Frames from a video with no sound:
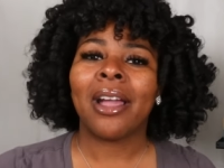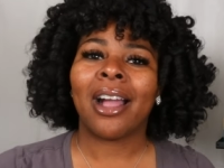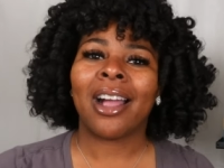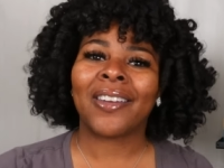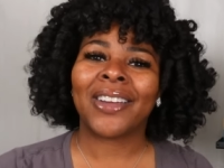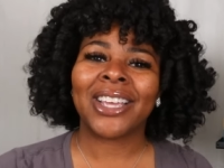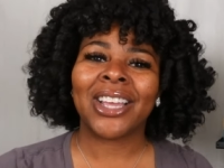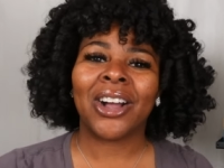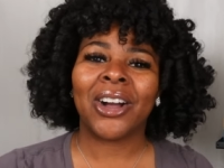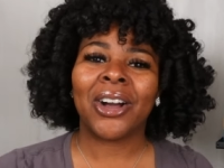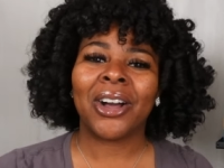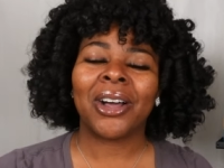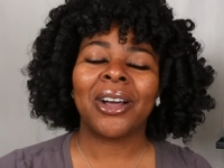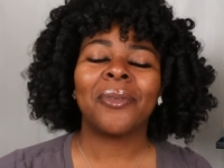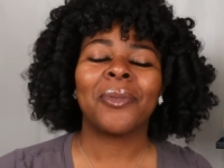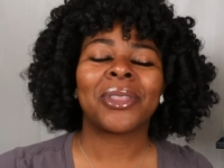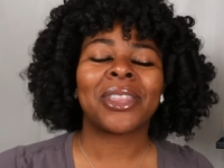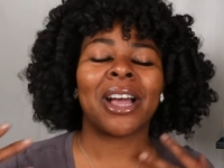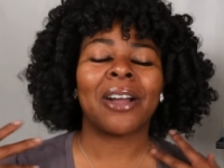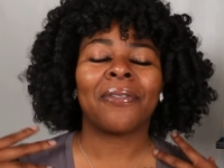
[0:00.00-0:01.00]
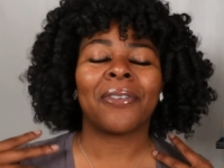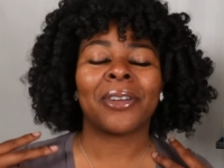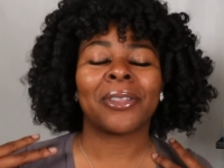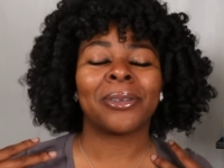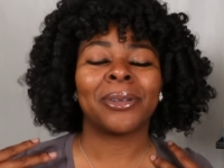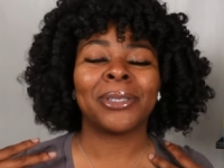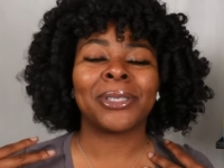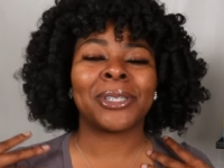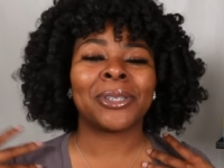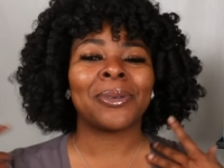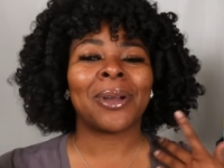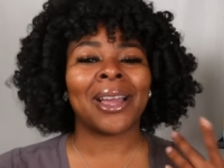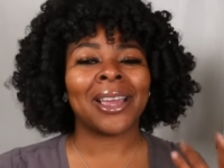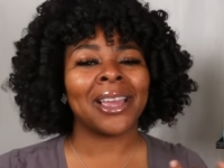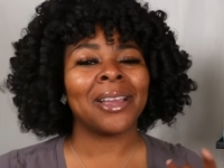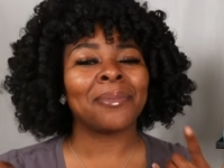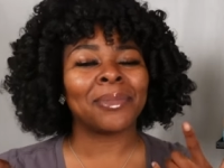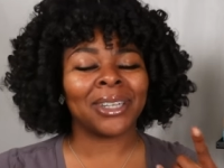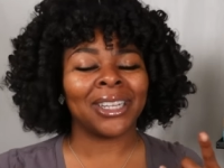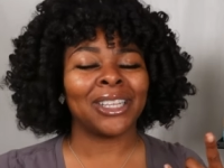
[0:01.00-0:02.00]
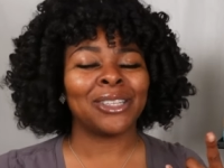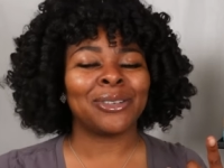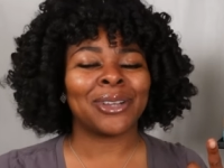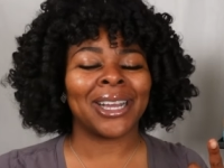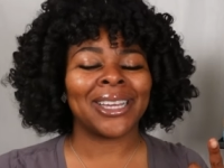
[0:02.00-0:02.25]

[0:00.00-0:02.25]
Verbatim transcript: All right, y'all. Without further ado, I am going to let you